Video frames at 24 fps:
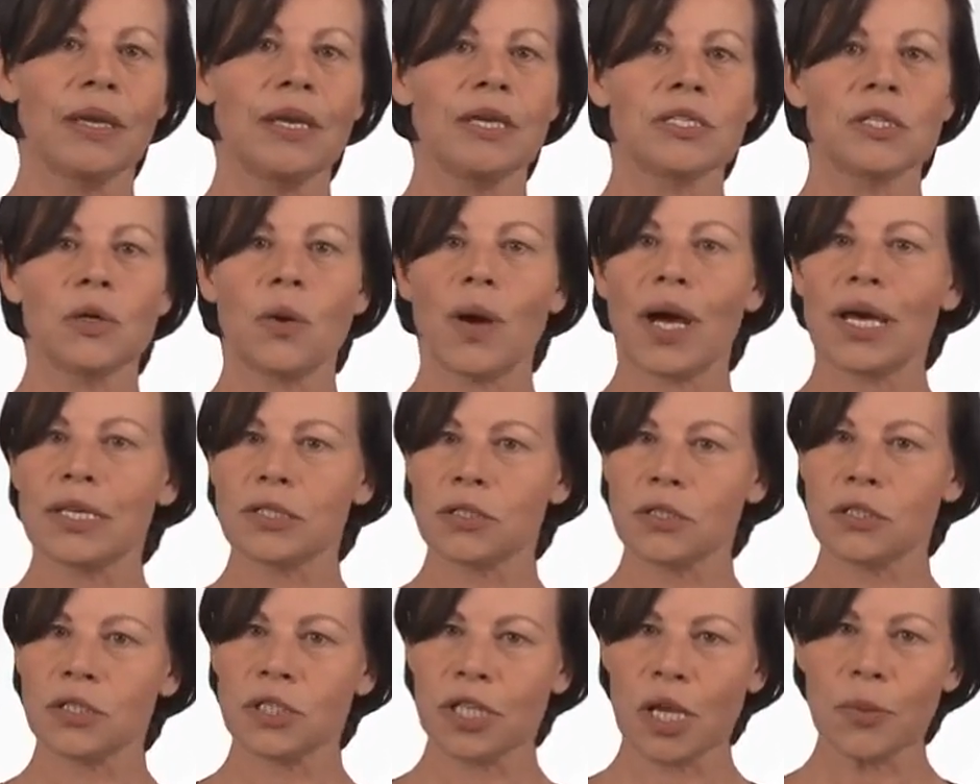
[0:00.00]
So
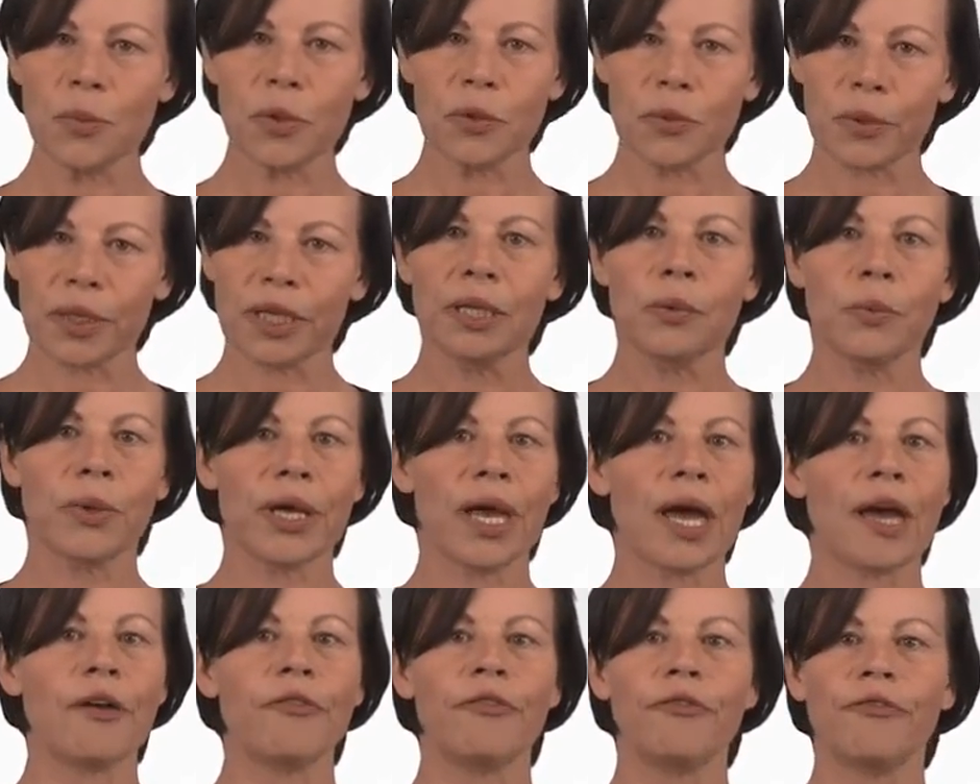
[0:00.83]
as a summary, we
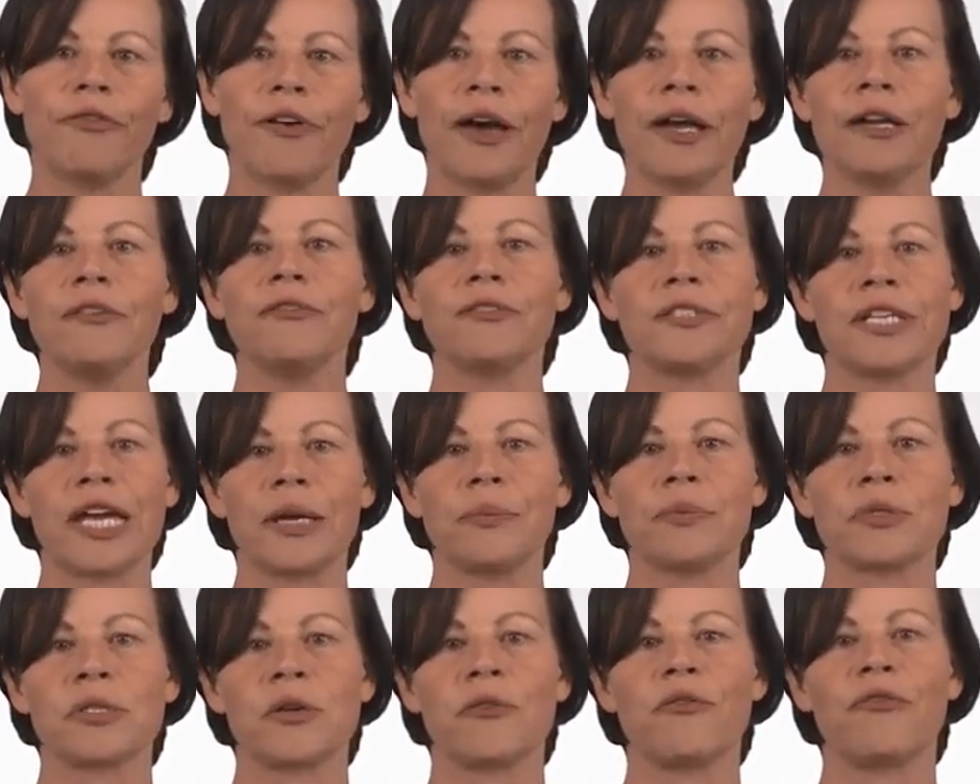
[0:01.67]
have 5
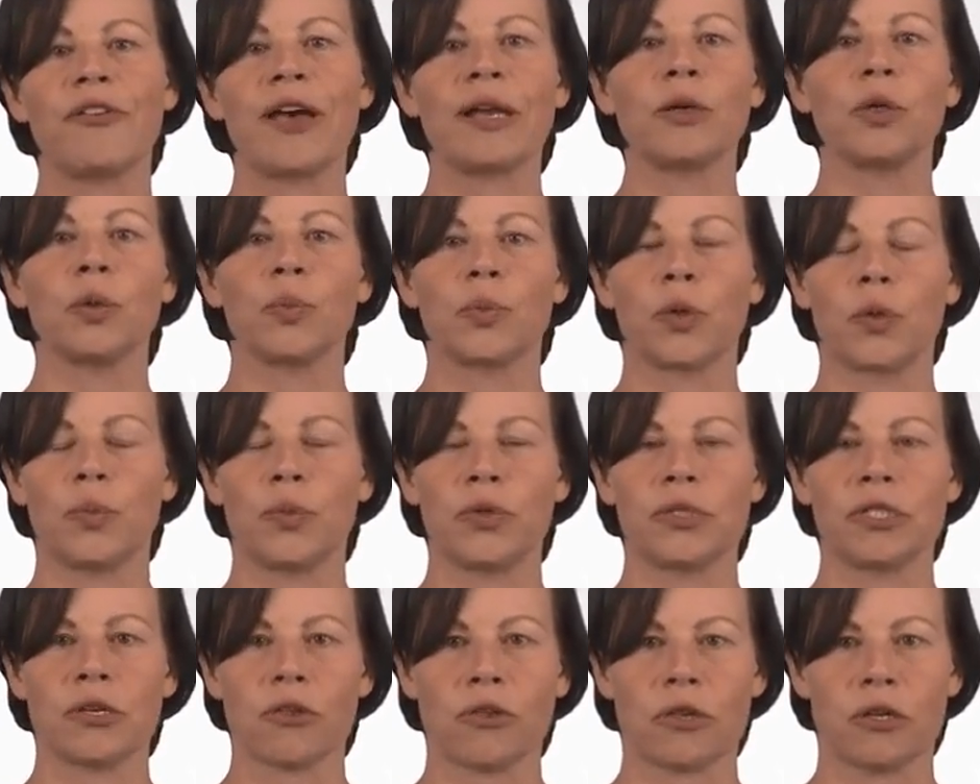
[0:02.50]
types of value
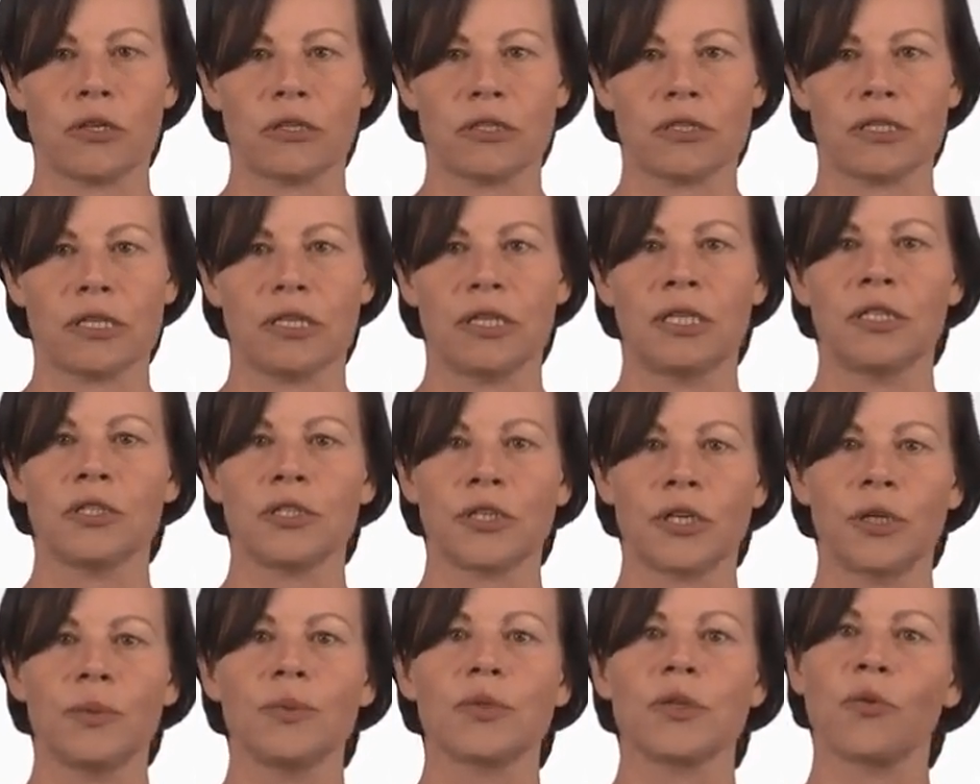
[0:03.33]
propositions in
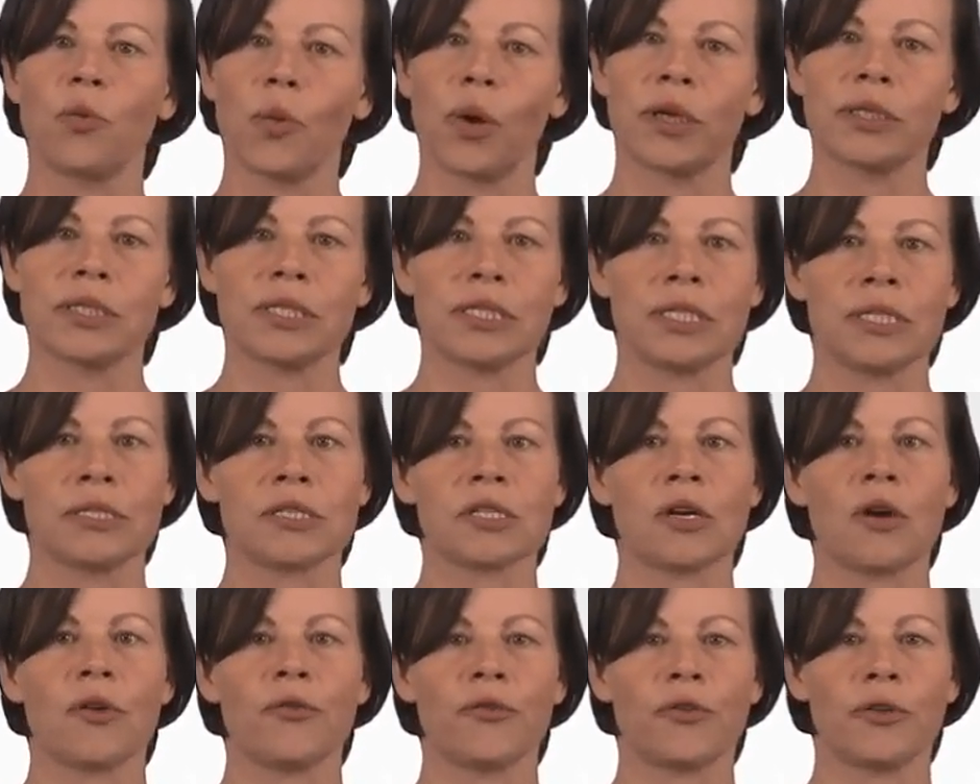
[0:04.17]
terms of what
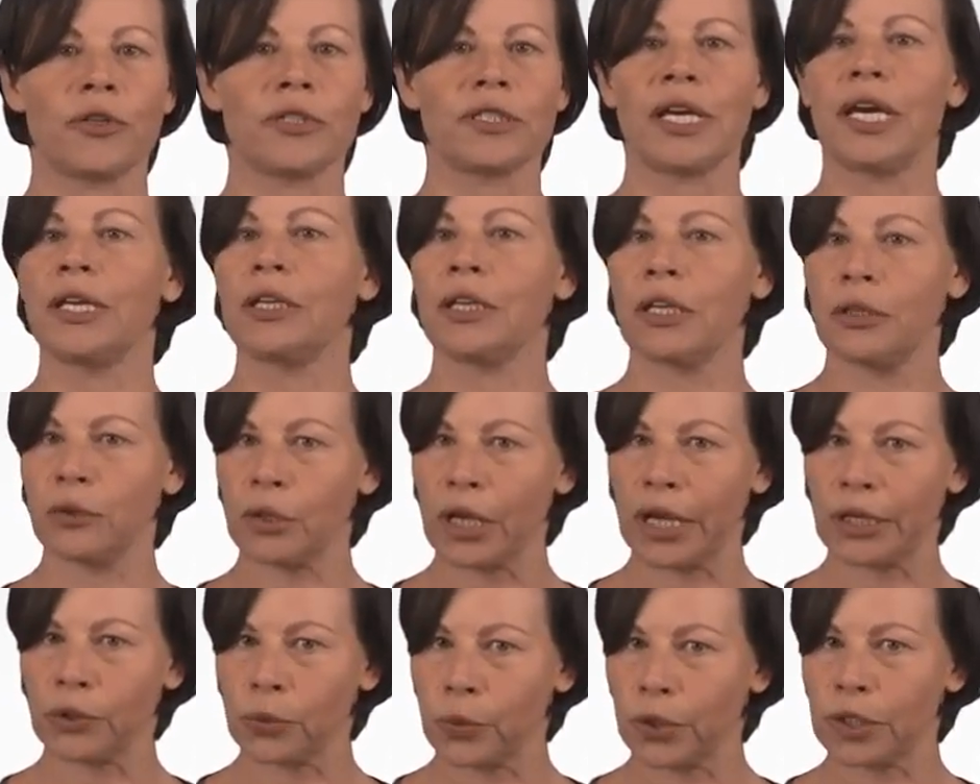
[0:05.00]
is offered and
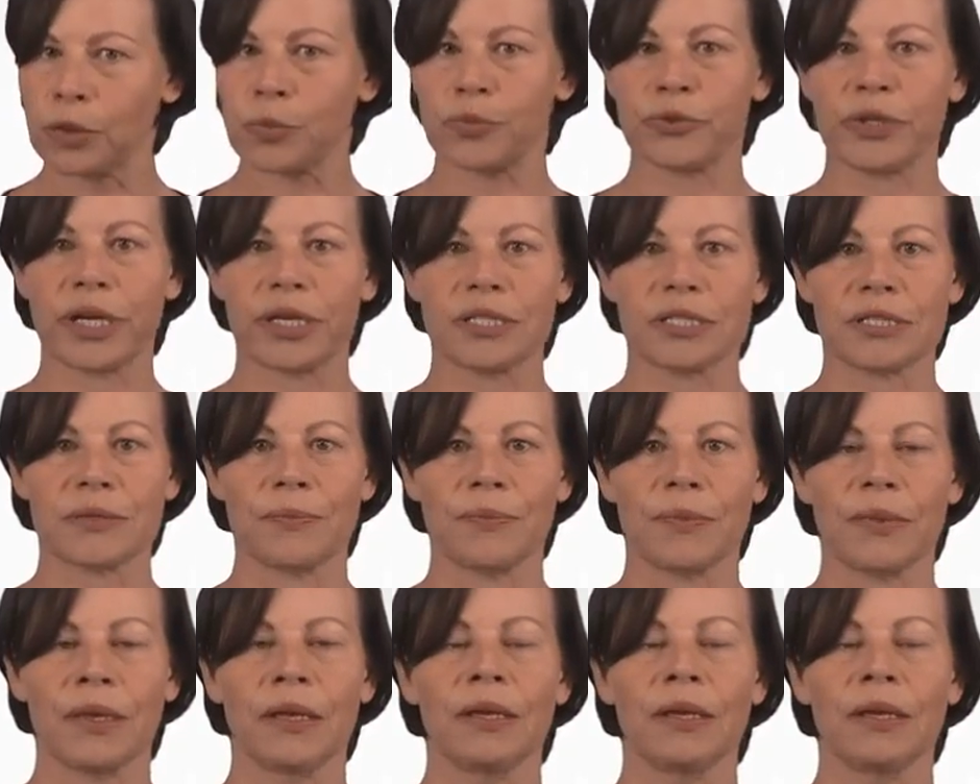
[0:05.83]
at what price.